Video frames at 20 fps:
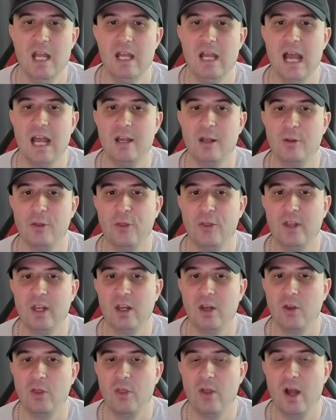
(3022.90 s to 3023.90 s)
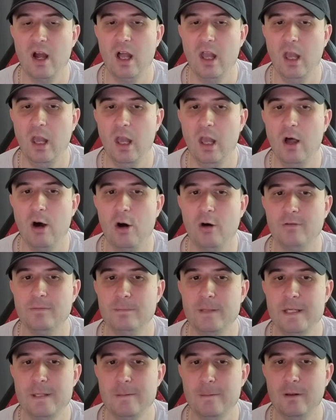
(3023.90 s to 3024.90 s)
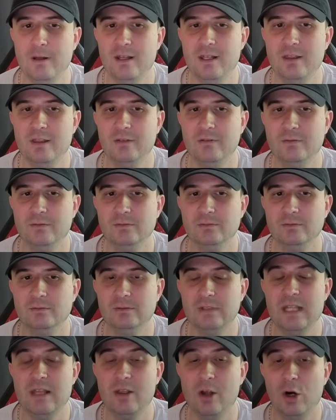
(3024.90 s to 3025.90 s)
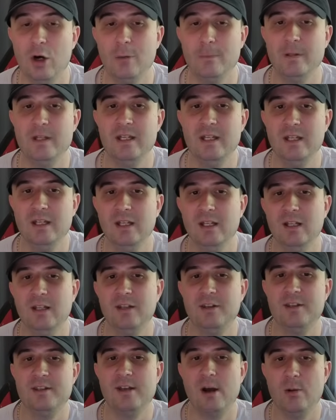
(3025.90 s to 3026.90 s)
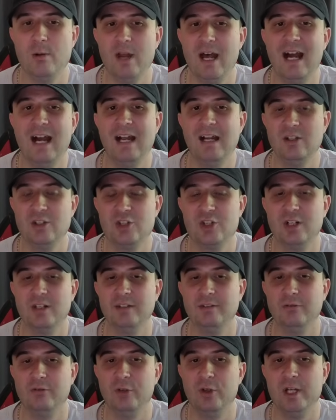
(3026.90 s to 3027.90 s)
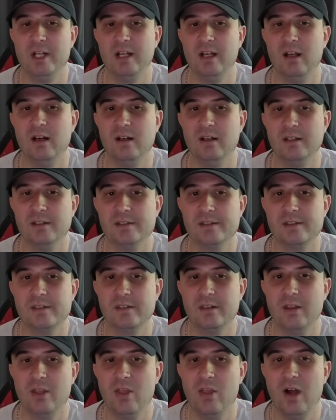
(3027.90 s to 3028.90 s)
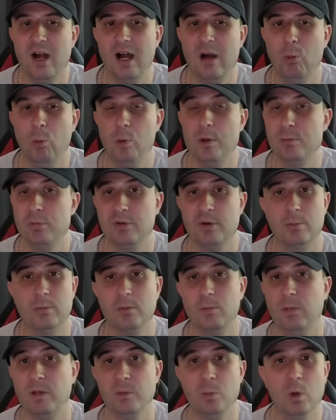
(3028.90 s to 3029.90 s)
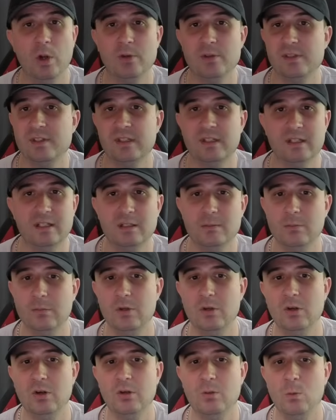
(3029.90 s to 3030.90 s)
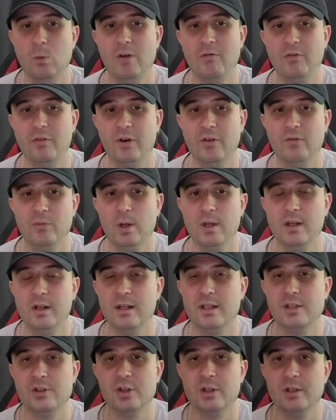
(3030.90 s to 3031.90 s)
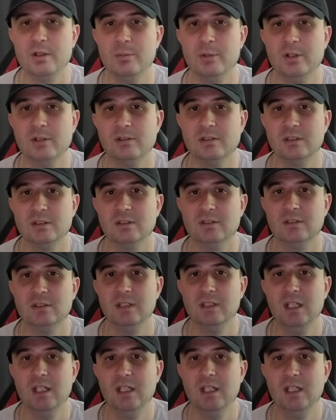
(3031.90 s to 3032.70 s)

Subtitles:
and I think that a lot of people in the hobby don't actually realise that we probably won't see any more 151 Elite Trainer boxes.